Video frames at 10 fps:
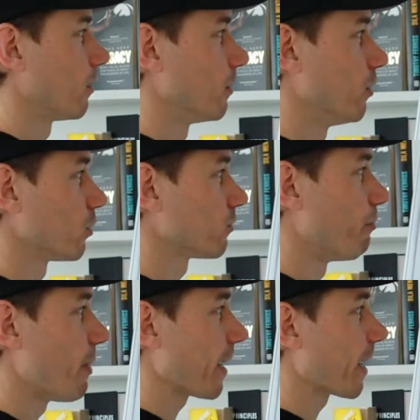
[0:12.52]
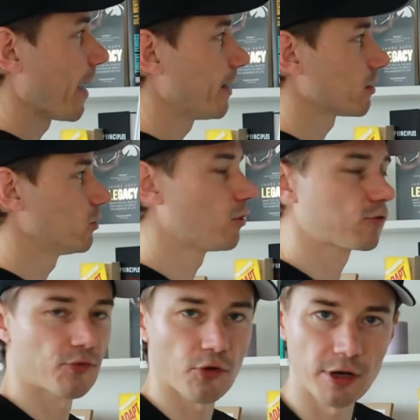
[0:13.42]
not backend, not
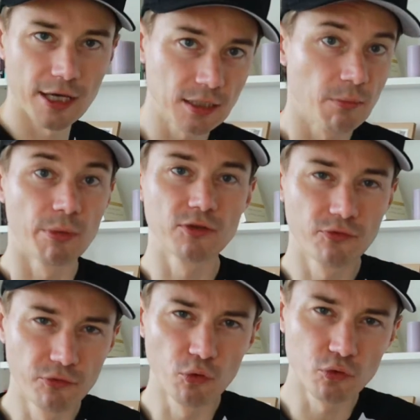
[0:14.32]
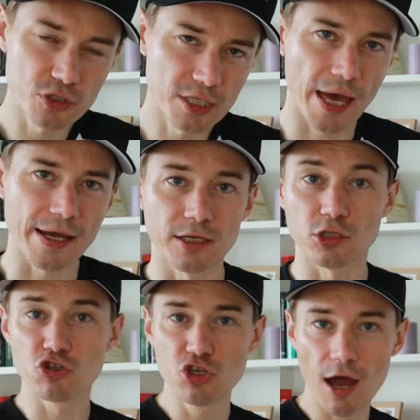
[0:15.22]
frontend, but full stack,
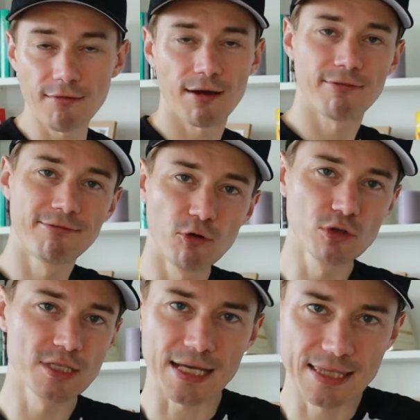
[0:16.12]
Java full stack